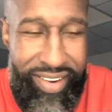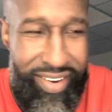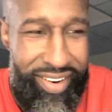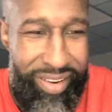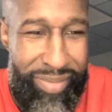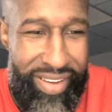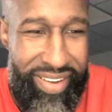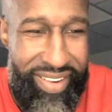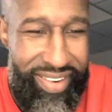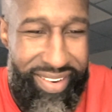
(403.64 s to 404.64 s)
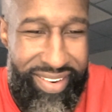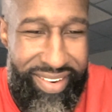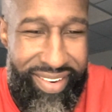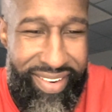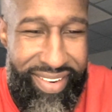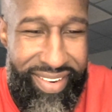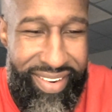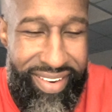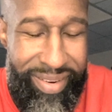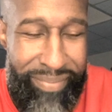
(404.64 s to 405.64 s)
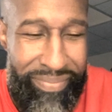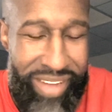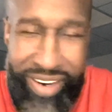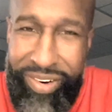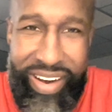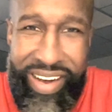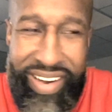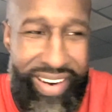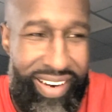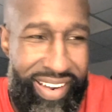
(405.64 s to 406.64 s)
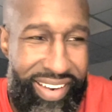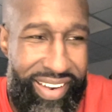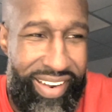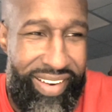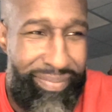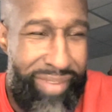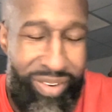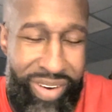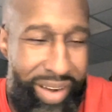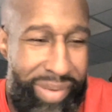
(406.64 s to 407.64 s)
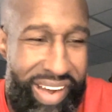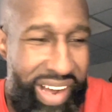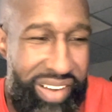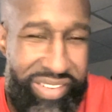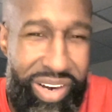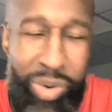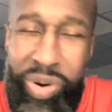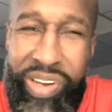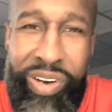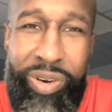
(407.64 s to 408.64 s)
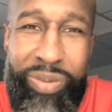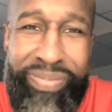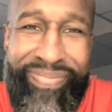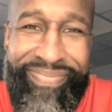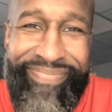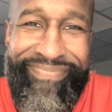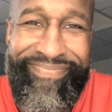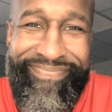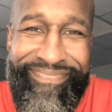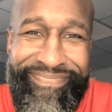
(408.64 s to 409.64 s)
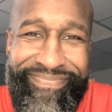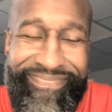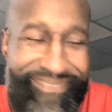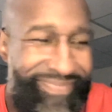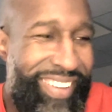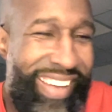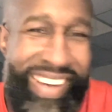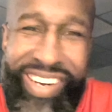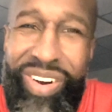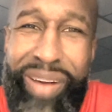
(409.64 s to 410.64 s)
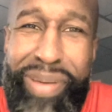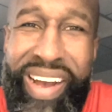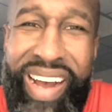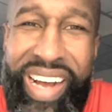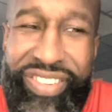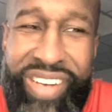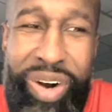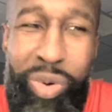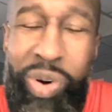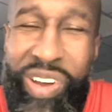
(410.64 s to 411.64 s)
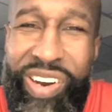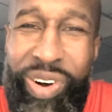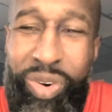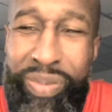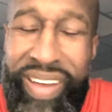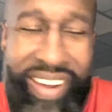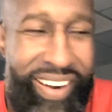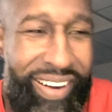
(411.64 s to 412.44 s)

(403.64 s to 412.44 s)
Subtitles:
Oh, man. I cried. Yeah. I cried my eyes out walking home. Yeah, I cried my eyes out walking home. And